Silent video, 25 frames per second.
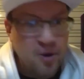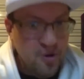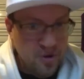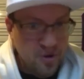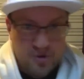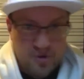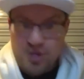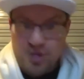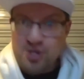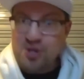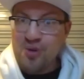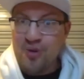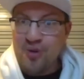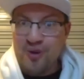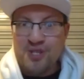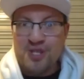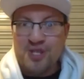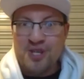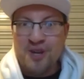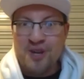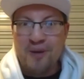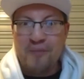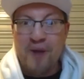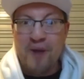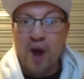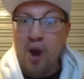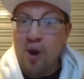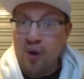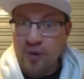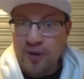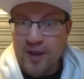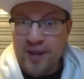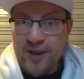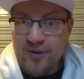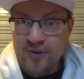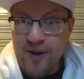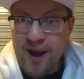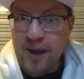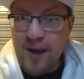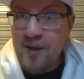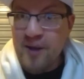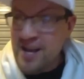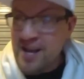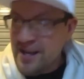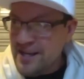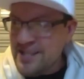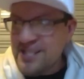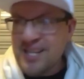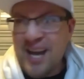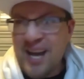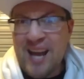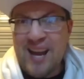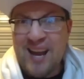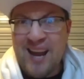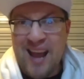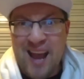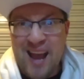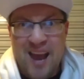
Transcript: Who's George Dillman? Holy crap. He's got an